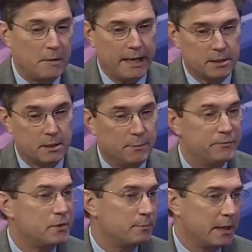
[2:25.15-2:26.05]
ask them
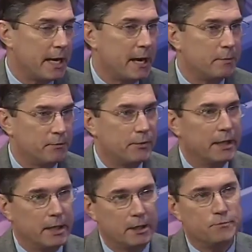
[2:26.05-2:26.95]
if something happened,
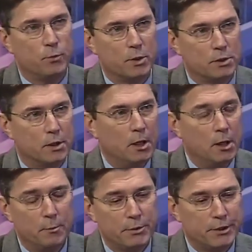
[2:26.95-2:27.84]
find out if there was a
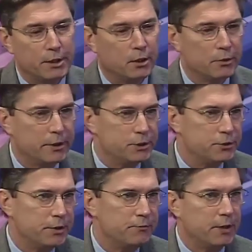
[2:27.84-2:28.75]
particular
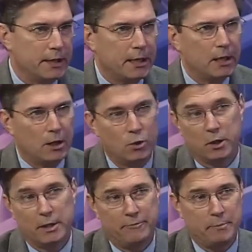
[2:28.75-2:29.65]
injury, find out how
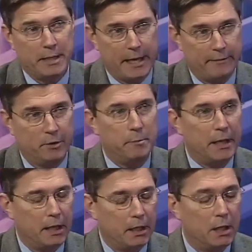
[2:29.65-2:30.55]
long they've been having
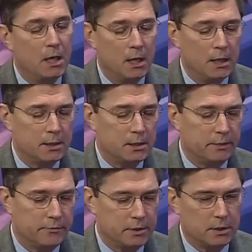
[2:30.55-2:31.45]
pain, see
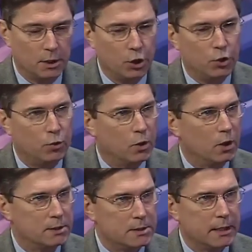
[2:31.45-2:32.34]
if it's an acute
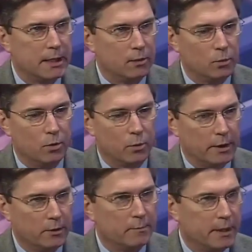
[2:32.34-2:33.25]
onset or
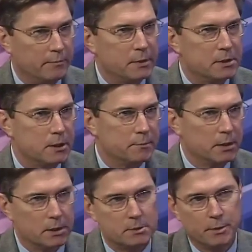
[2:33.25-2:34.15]
whether it might have been
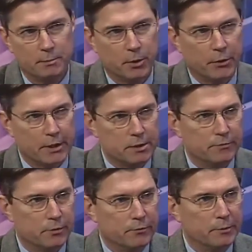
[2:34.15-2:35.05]
something that's been progressive
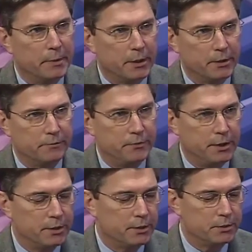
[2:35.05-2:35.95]
over a period of
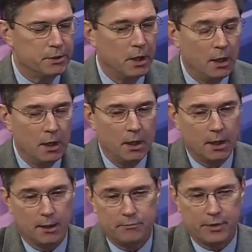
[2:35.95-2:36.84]
years,
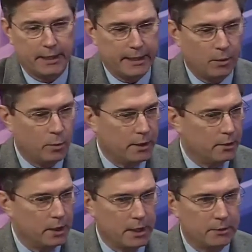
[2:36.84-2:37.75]
find out whether
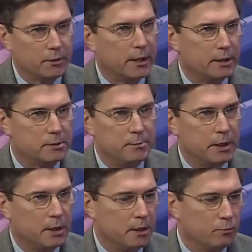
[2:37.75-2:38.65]
or not there has
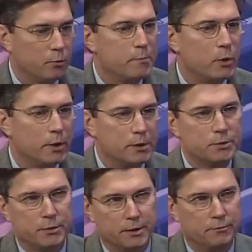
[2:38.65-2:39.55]
been a remote
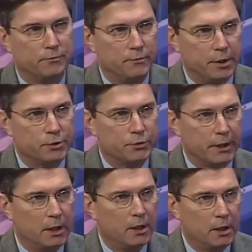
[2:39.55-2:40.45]
history of injury.